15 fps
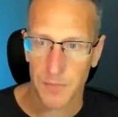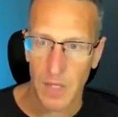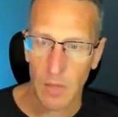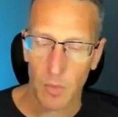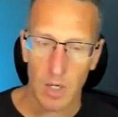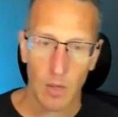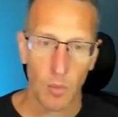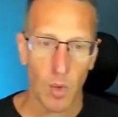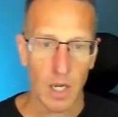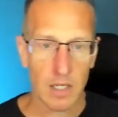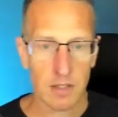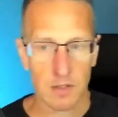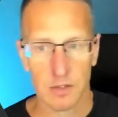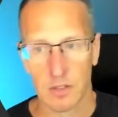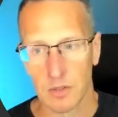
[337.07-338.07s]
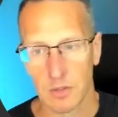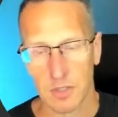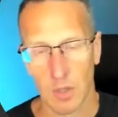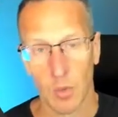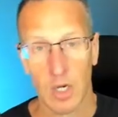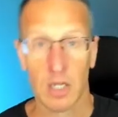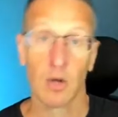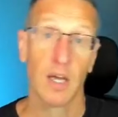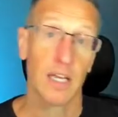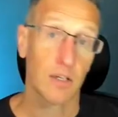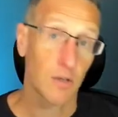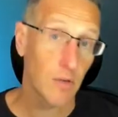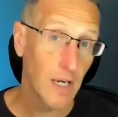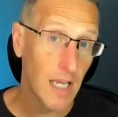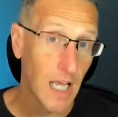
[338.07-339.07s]
And what I wanted to do is I wanna go ahead and
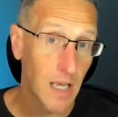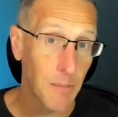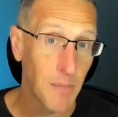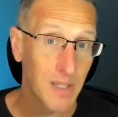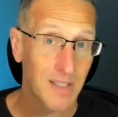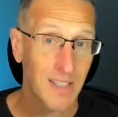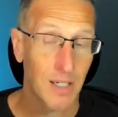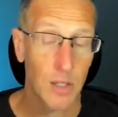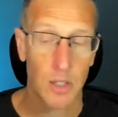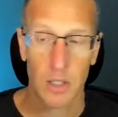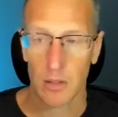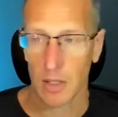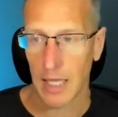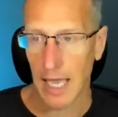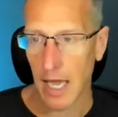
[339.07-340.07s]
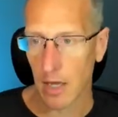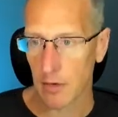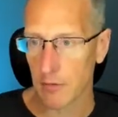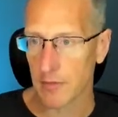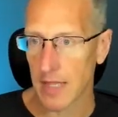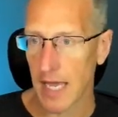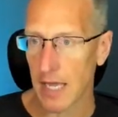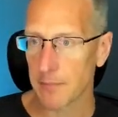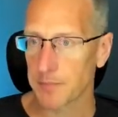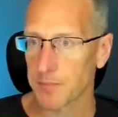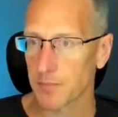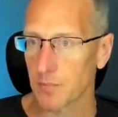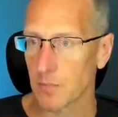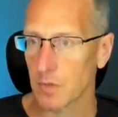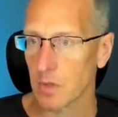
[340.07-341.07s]
create a material out of that,
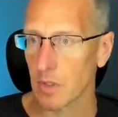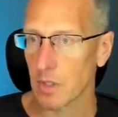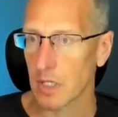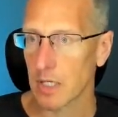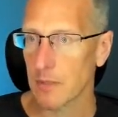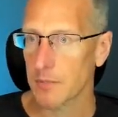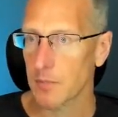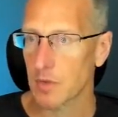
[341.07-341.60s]
okay?